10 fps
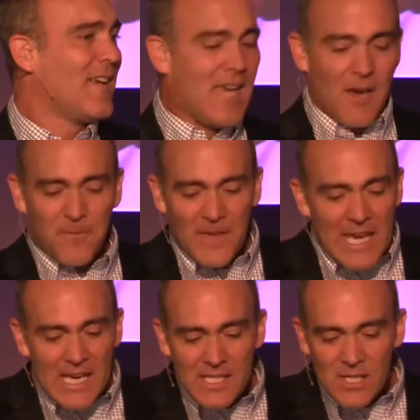If
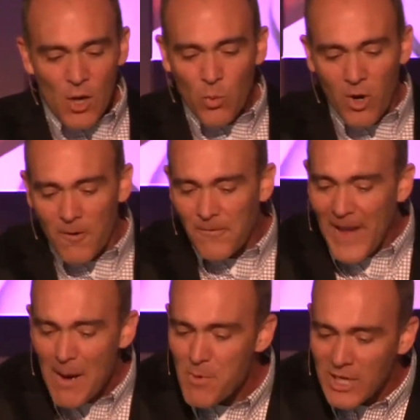these were
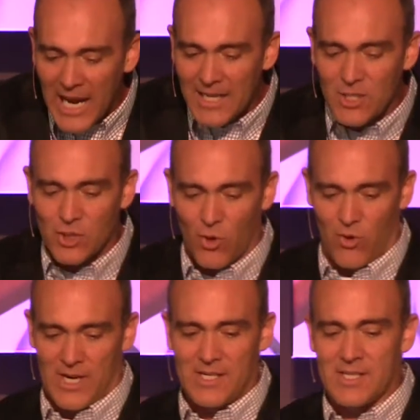fabricated
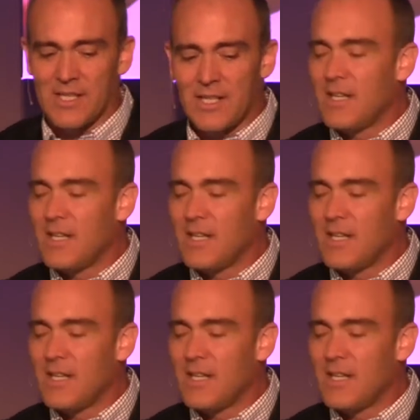stories,